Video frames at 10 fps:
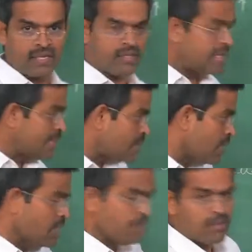There is an
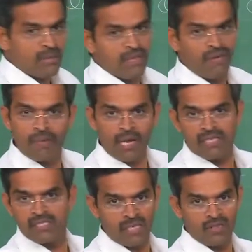interlink between the
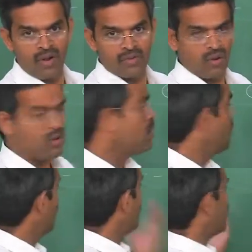fabrication stage also,
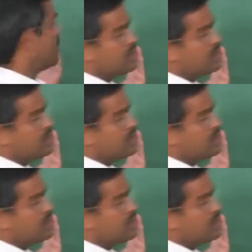but